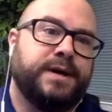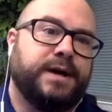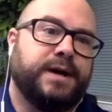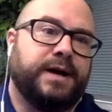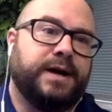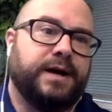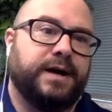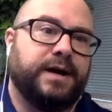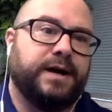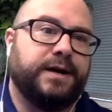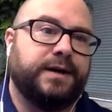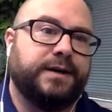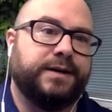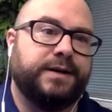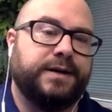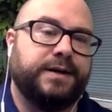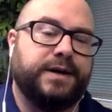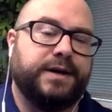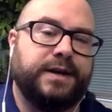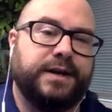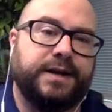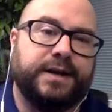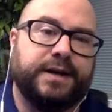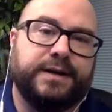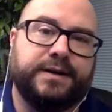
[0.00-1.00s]
uh,
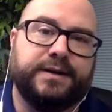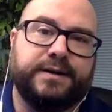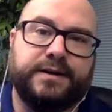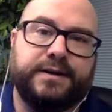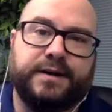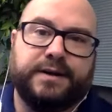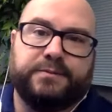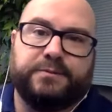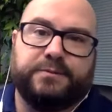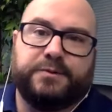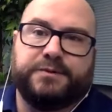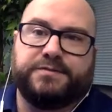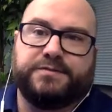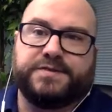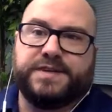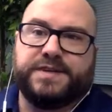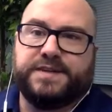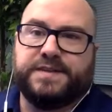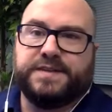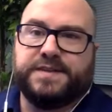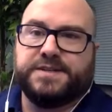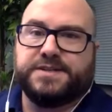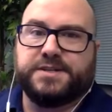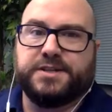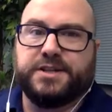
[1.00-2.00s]
and, and we've
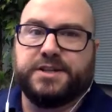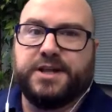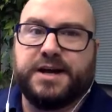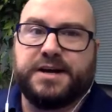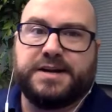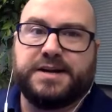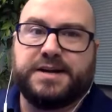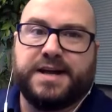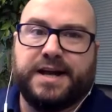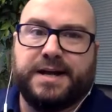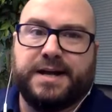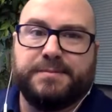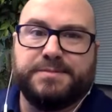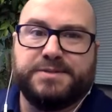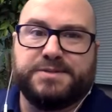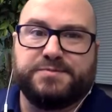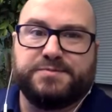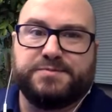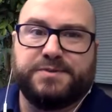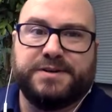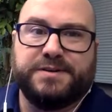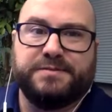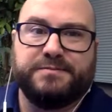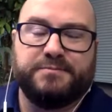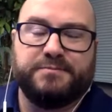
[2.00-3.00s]
seen this a lot of times
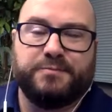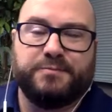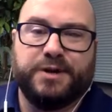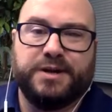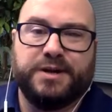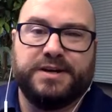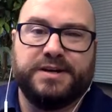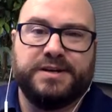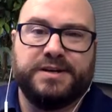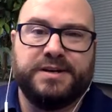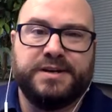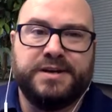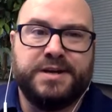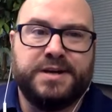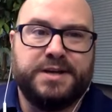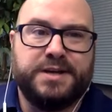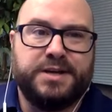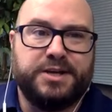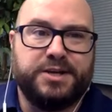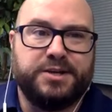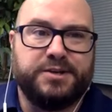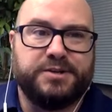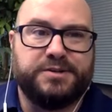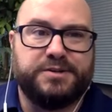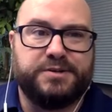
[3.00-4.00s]
when, when
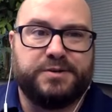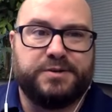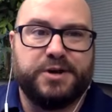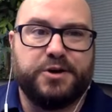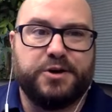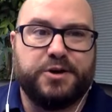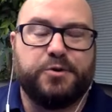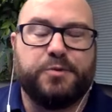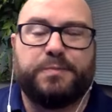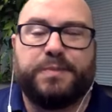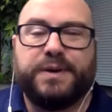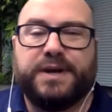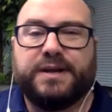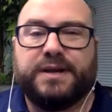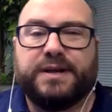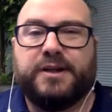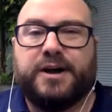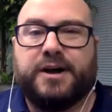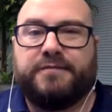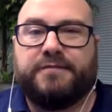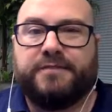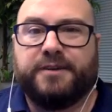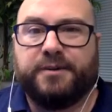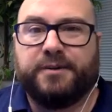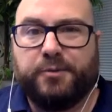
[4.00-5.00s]
you go to a big
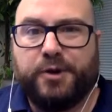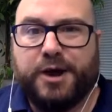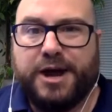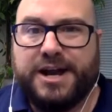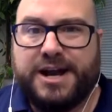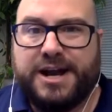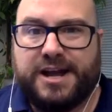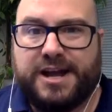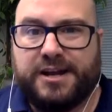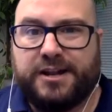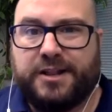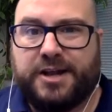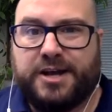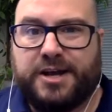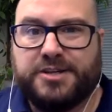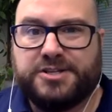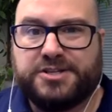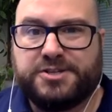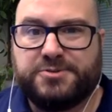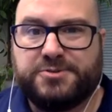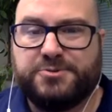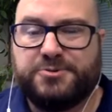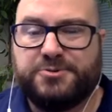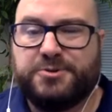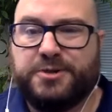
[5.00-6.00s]
law firm right out of law
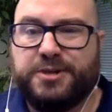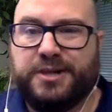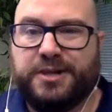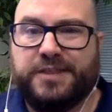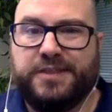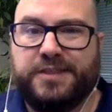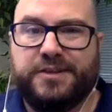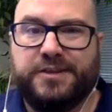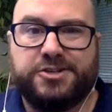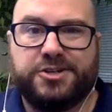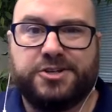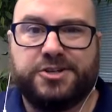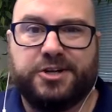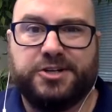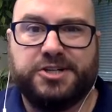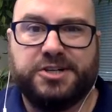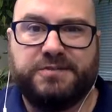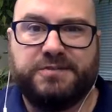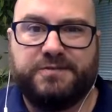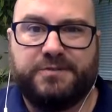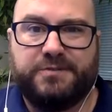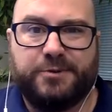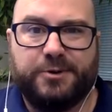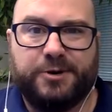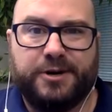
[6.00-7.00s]
school and they're
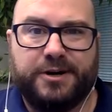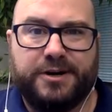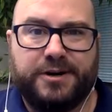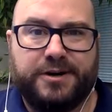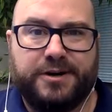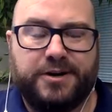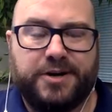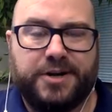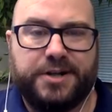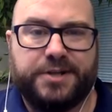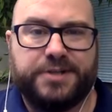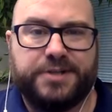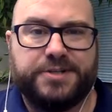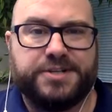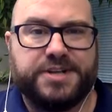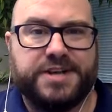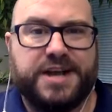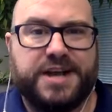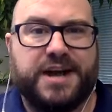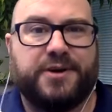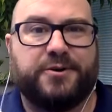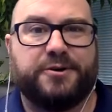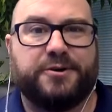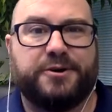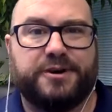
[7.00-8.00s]
charging four hundred dollars an
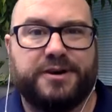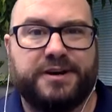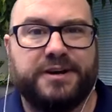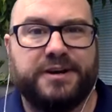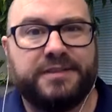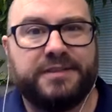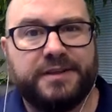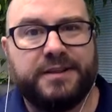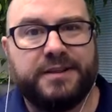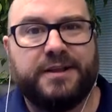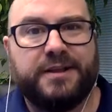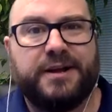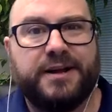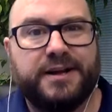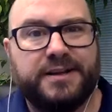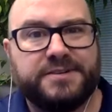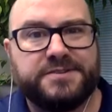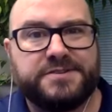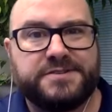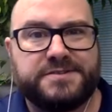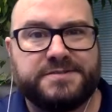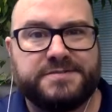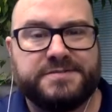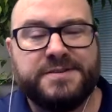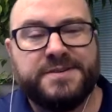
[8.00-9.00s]
hour and the
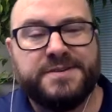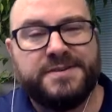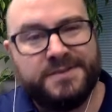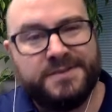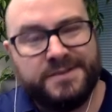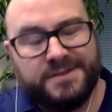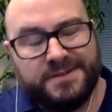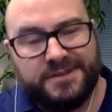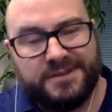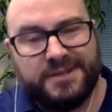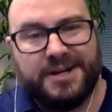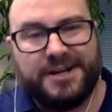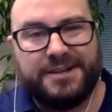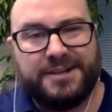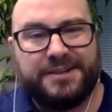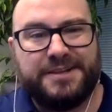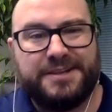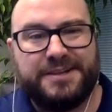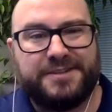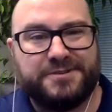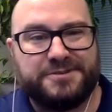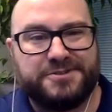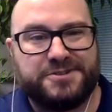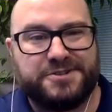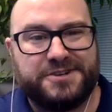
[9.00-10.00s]
client's... Luckily,
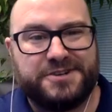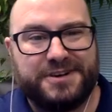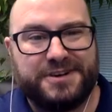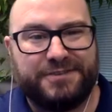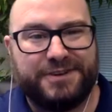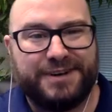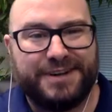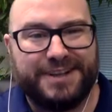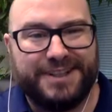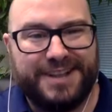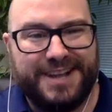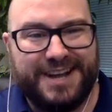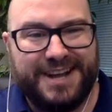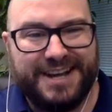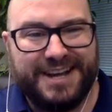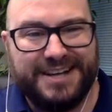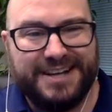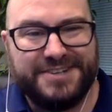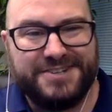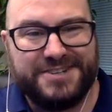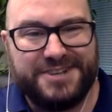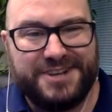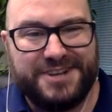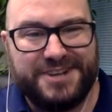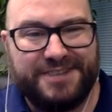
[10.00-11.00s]
those are different
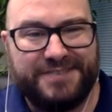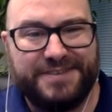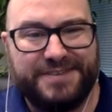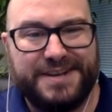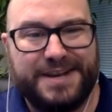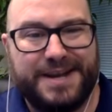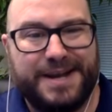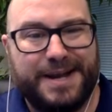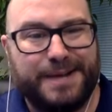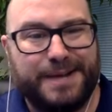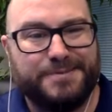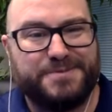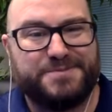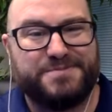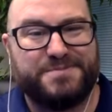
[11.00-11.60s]
clients oftentimes,